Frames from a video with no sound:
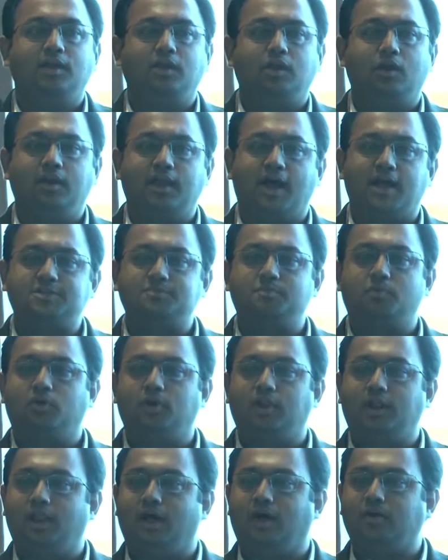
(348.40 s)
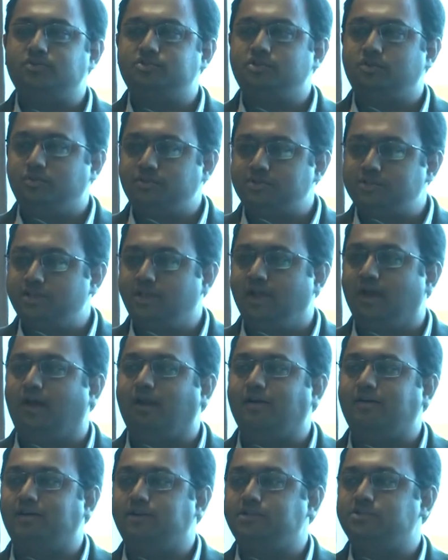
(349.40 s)
your dashboard allows you to see
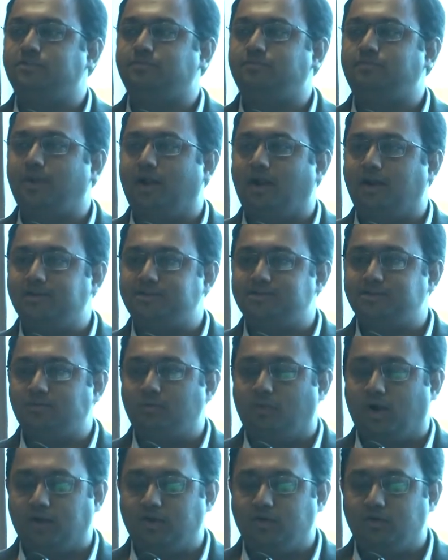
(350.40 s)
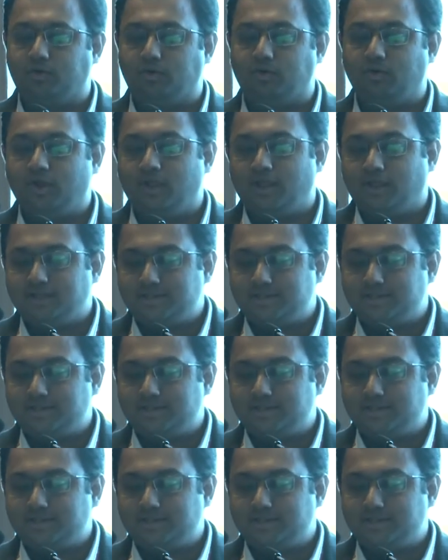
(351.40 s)
hundreds of plants in one go.